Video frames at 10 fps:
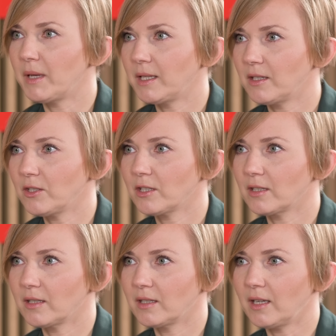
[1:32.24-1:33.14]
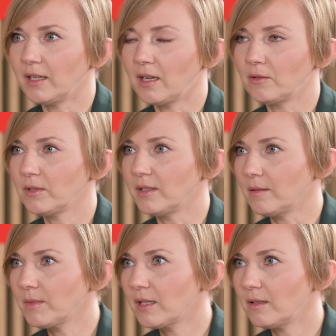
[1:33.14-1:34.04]
manage account
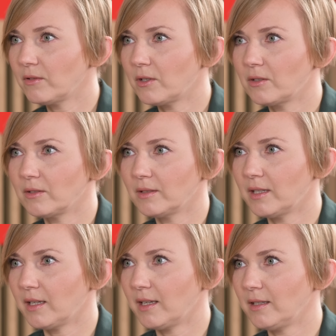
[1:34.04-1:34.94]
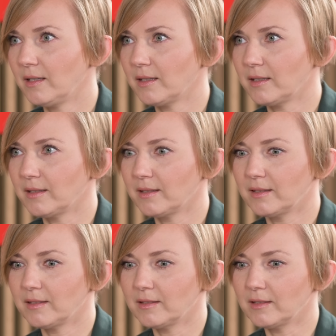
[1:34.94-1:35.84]
themselves, or they
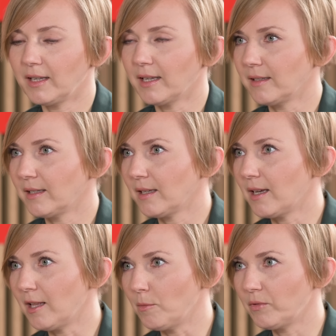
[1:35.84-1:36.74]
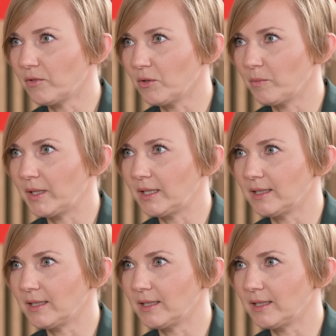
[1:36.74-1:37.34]
can get help from